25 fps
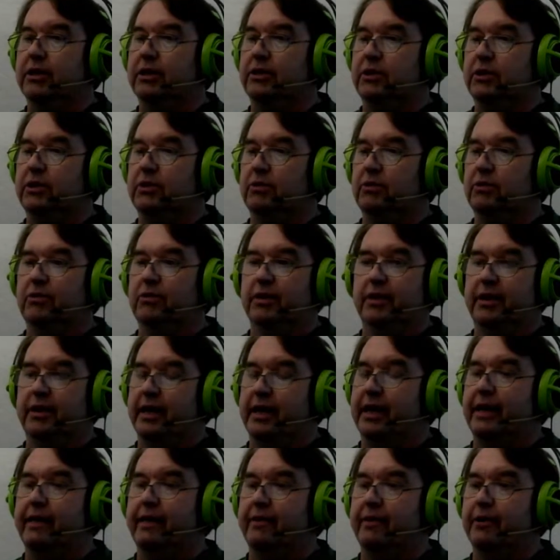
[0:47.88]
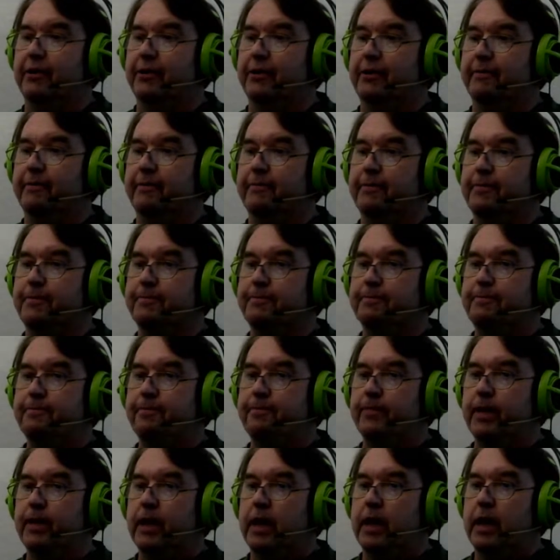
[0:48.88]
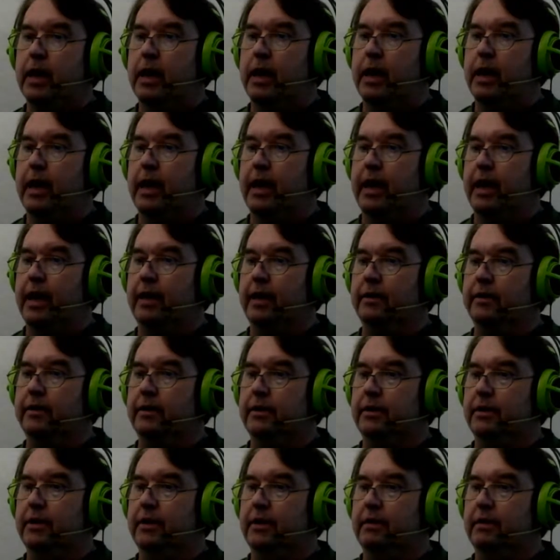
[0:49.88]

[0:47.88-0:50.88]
story that I heard of. And